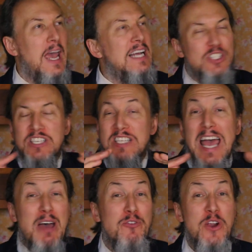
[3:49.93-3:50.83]
Has
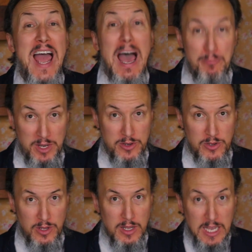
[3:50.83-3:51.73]
this ever
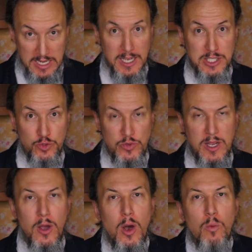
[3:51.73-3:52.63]
happened in
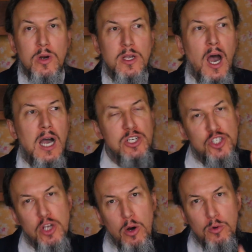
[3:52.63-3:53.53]
history where God
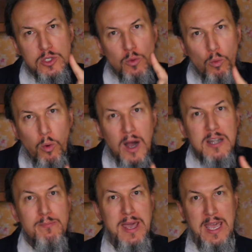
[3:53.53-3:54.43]
chose
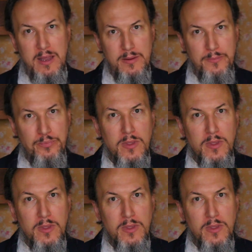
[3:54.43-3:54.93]
one man